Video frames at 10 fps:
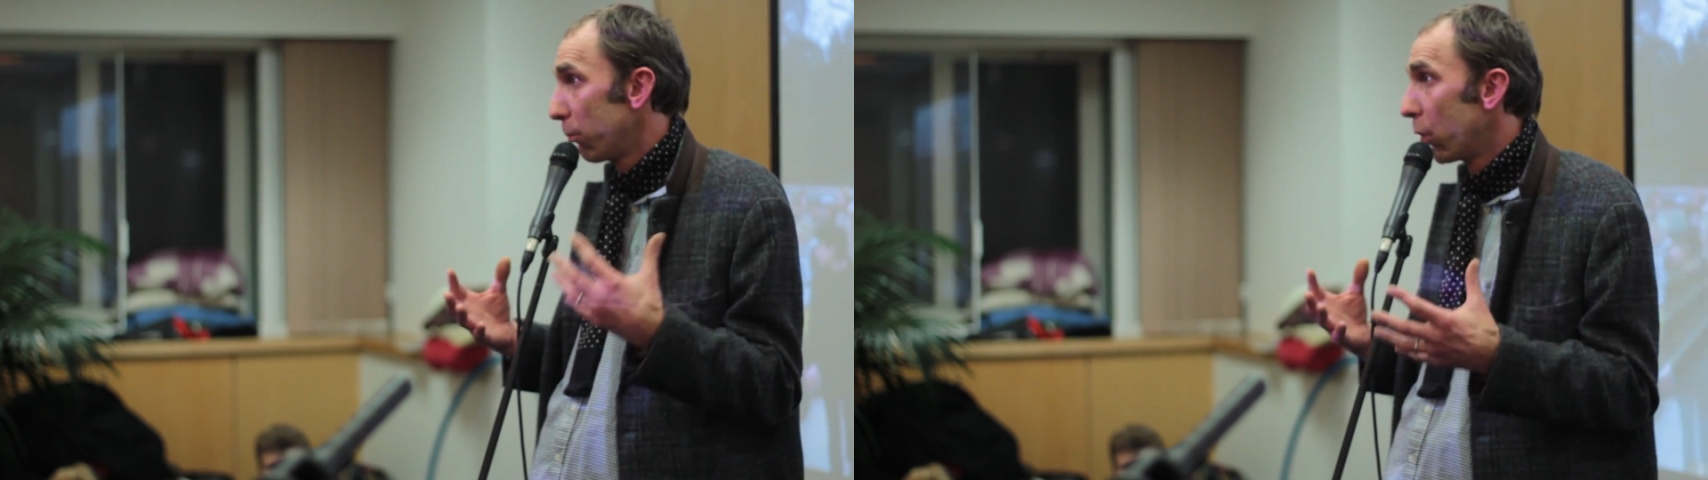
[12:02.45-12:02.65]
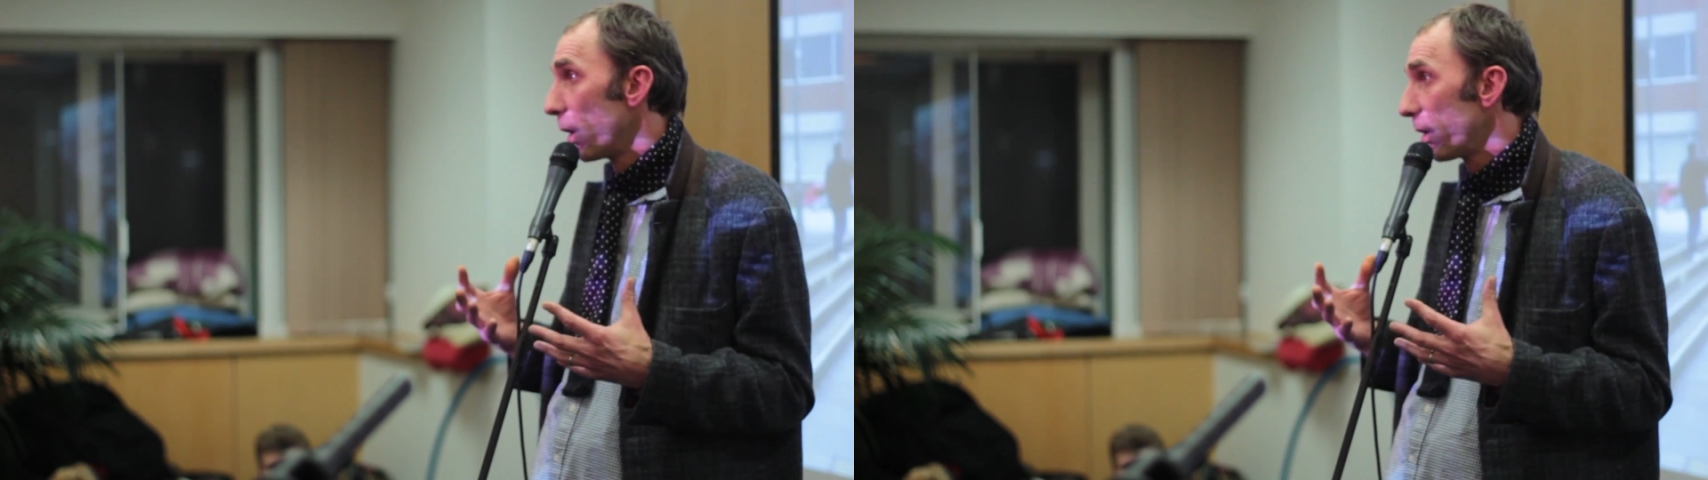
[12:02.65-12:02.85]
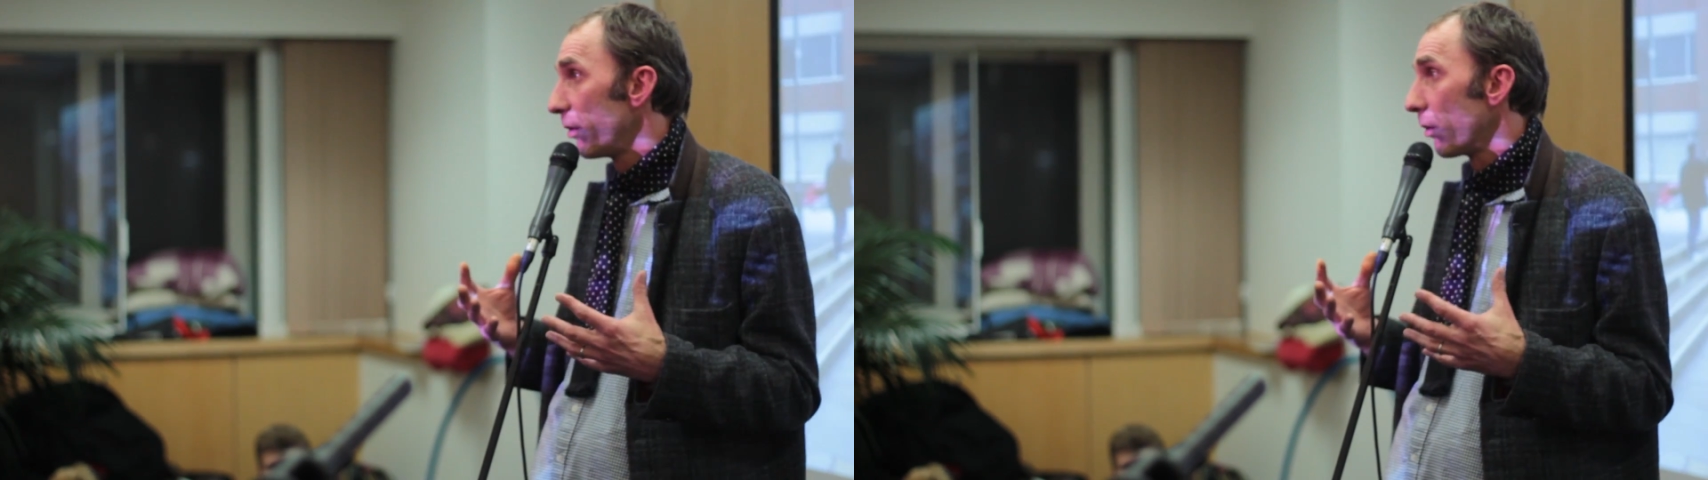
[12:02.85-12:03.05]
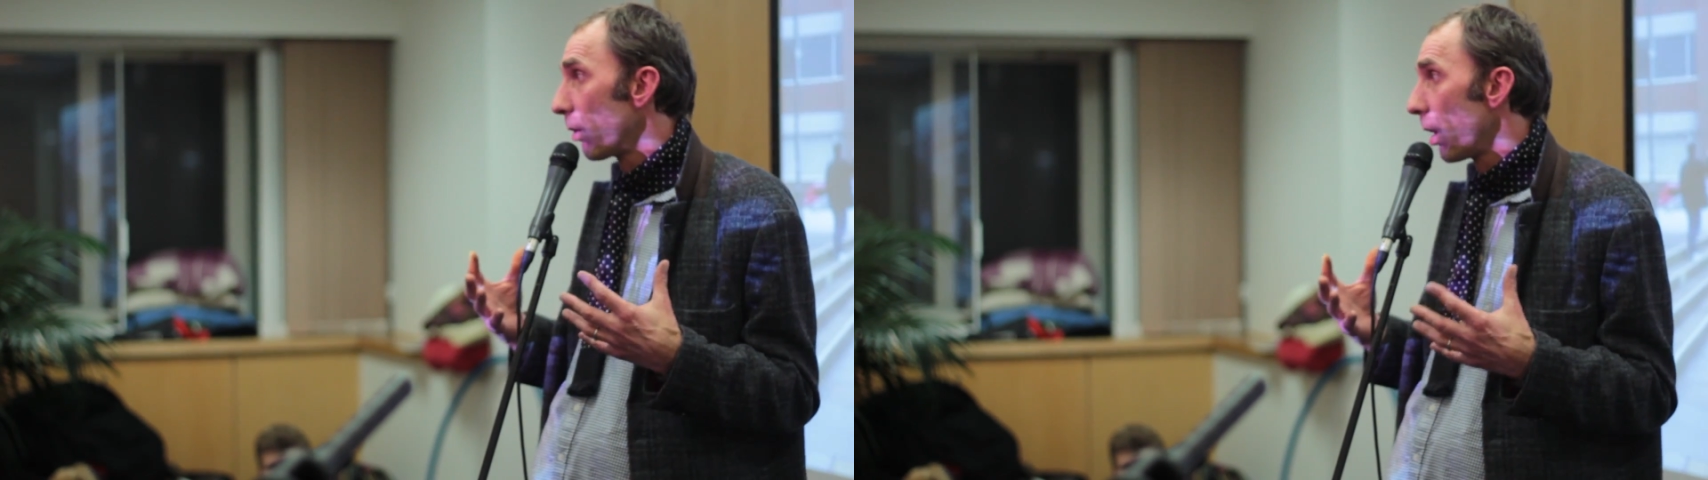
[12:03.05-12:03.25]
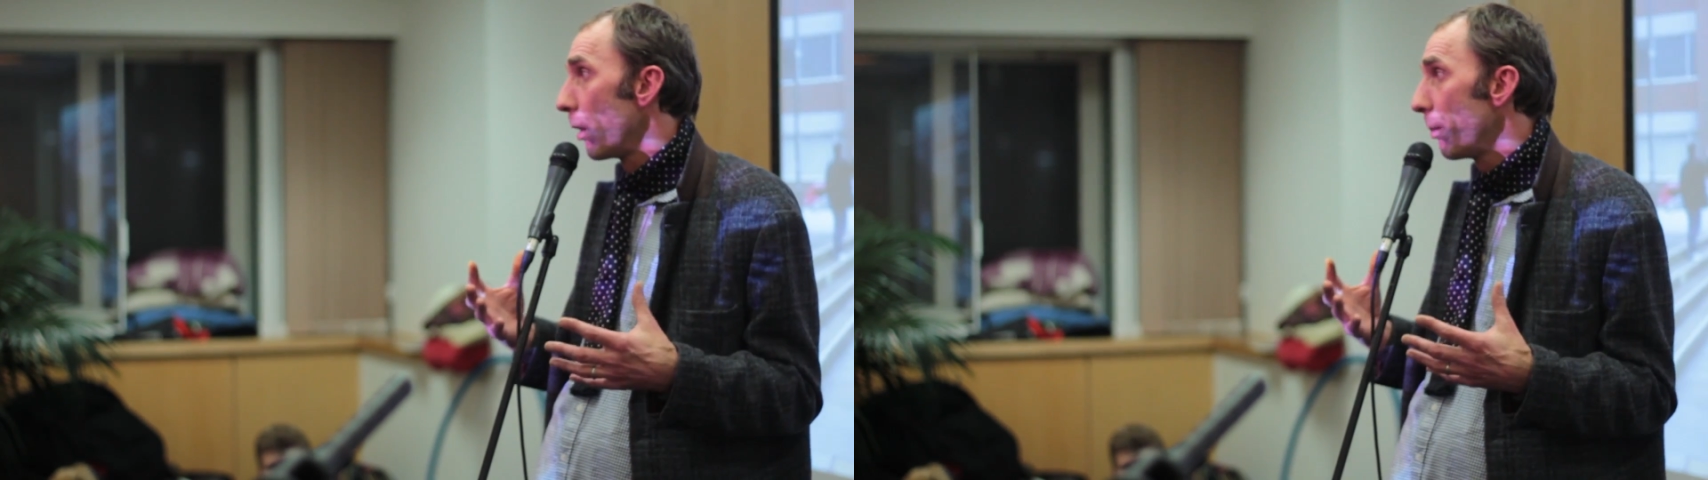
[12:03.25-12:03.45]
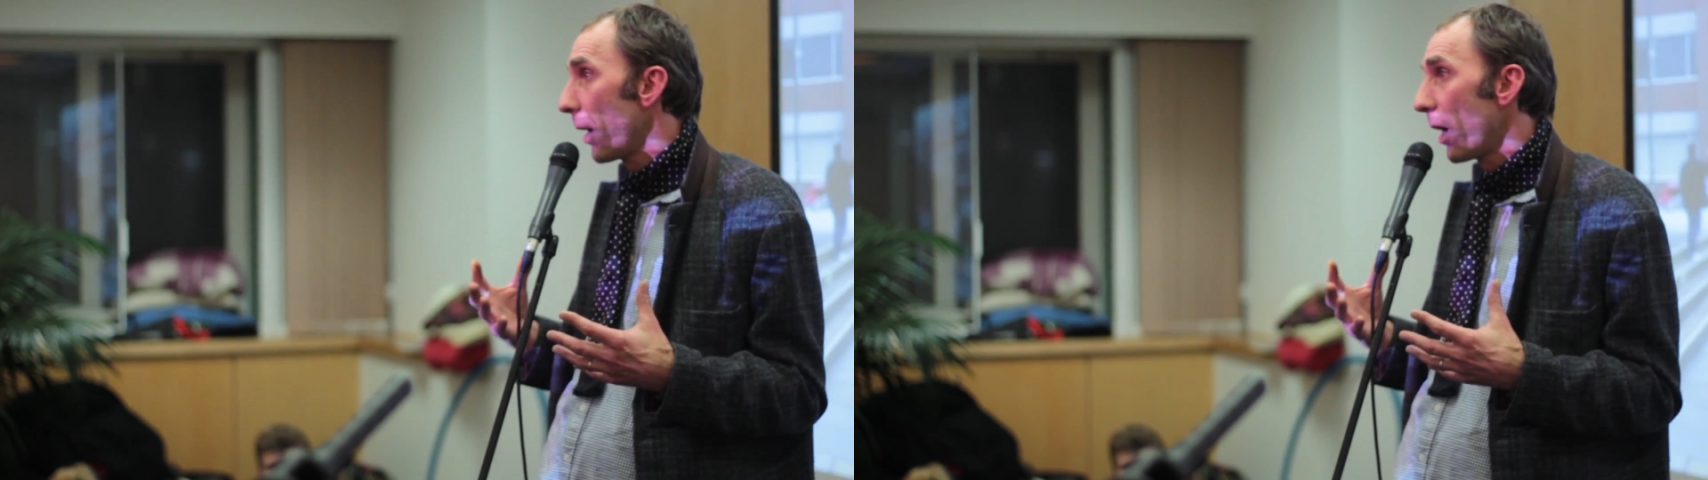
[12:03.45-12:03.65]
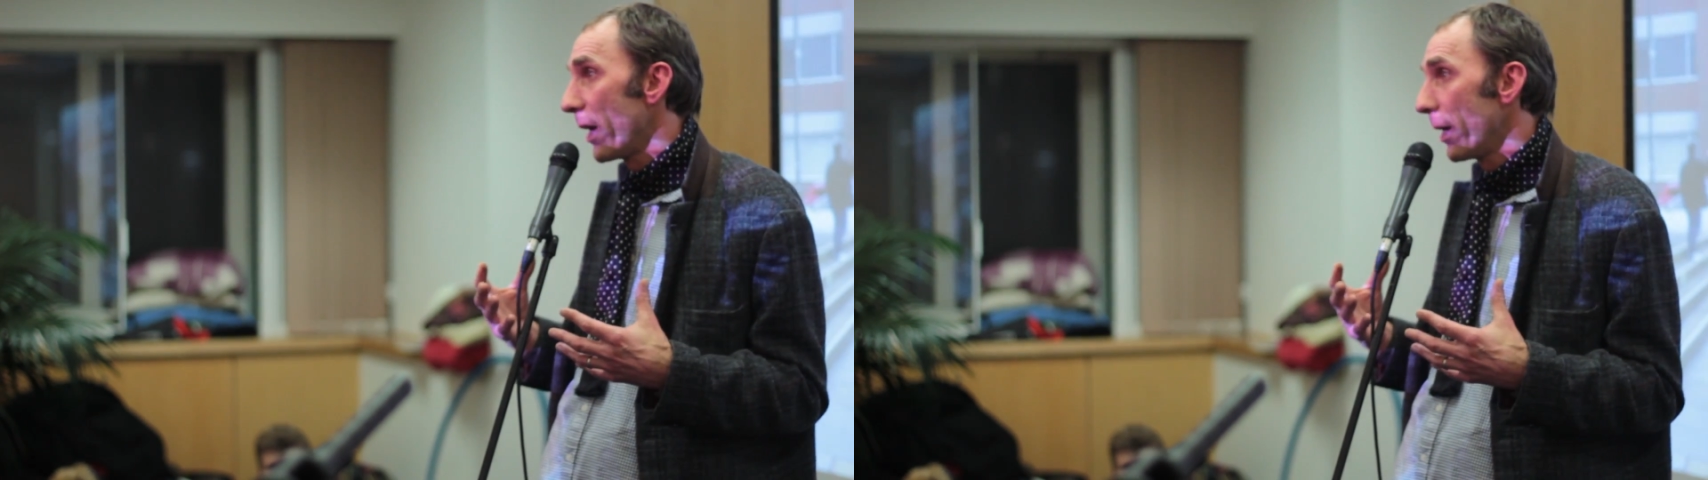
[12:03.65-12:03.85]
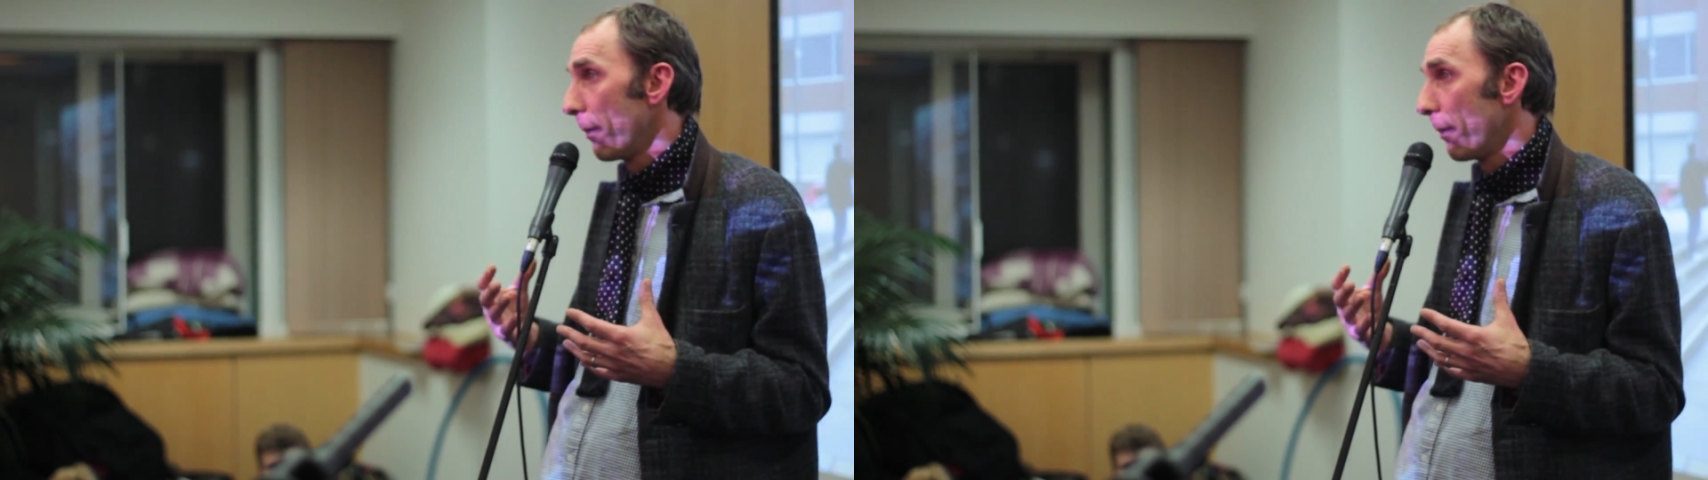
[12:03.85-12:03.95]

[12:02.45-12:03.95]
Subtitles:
workers on low pay,